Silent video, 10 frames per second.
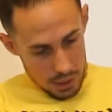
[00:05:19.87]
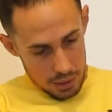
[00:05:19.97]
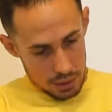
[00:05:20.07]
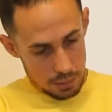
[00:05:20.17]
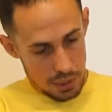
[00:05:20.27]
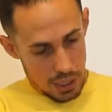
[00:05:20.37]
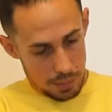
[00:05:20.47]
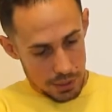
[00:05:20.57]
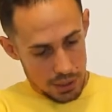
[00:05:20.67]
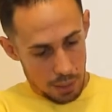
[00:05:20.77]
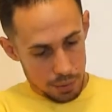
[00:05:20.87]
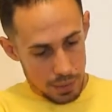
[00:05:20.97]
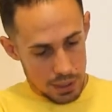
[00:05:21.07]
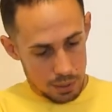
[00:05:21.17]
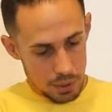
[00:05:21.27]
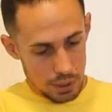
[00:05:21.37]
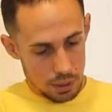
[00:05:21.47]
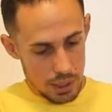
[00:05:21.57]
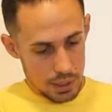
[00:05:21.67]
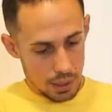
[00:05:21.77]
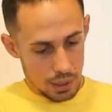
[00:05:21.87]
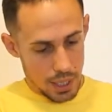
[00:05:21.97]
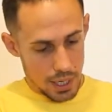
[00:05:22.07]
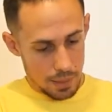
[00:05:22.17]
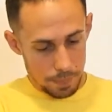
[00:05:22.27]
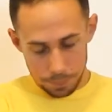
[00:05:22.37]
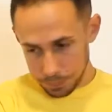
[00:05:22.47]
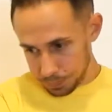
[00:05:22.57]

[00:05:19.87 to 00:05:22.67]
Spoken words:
to be able to supplement some of the greens in our diet.